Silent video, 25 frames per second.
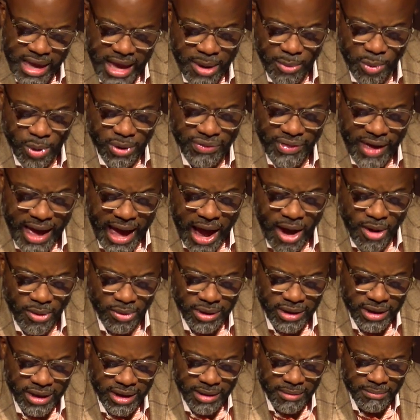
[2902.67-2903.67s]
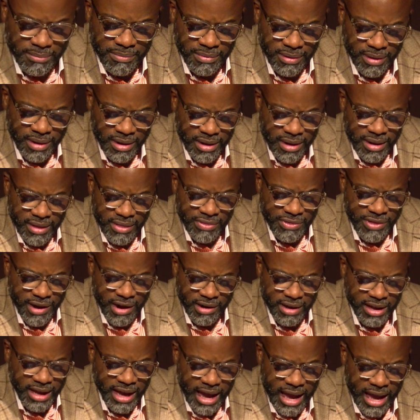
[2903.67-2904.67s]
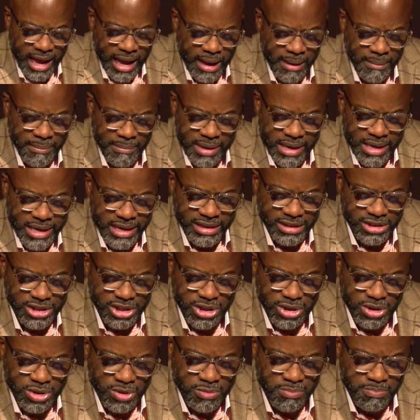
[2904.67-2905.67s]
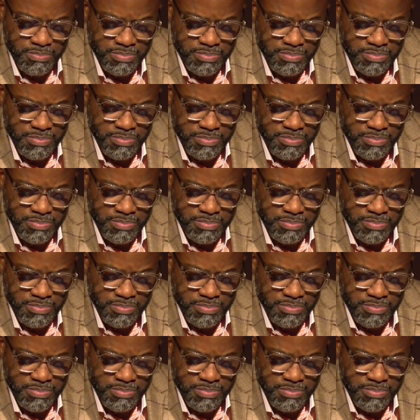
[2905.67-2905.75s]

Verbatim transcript: And without him, there came into